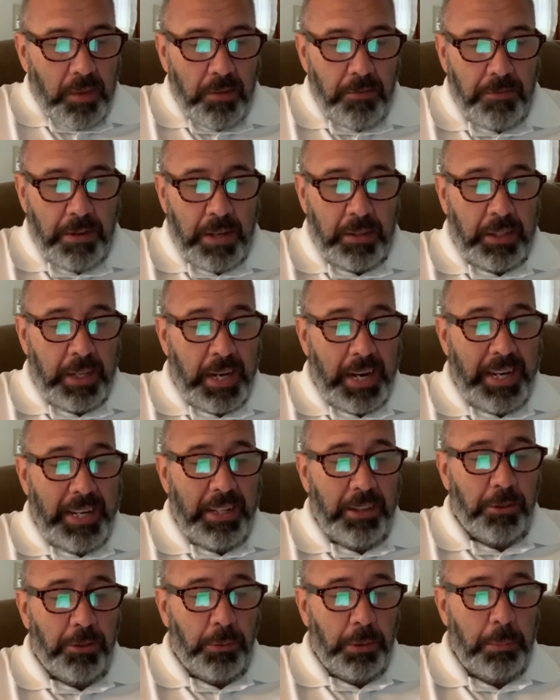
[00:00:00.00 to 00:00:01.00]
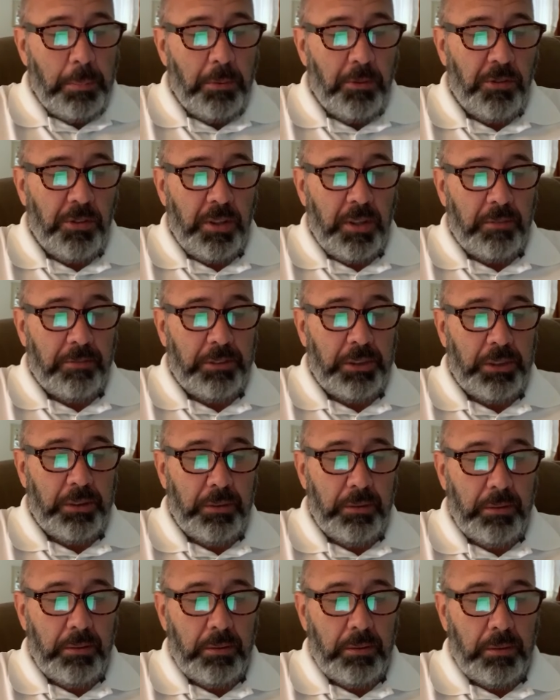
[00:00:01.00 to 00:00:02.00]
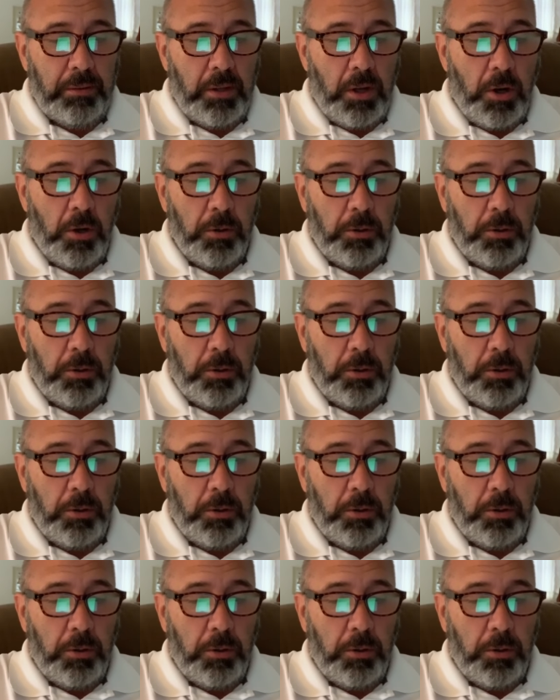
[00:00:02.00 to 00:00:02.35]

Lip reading: found that 83% of all